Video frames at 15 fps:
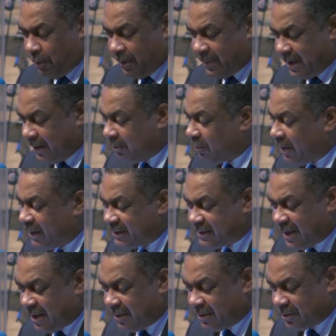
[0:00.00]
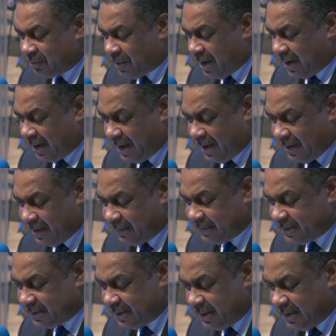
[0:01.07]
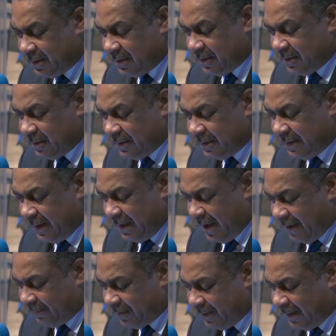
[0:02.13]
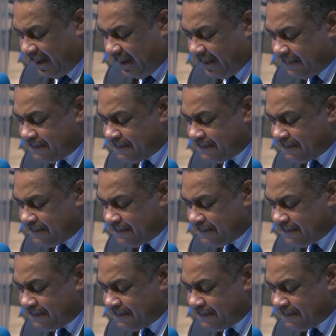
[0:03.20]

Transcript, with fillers: that grace out into our lives day after day.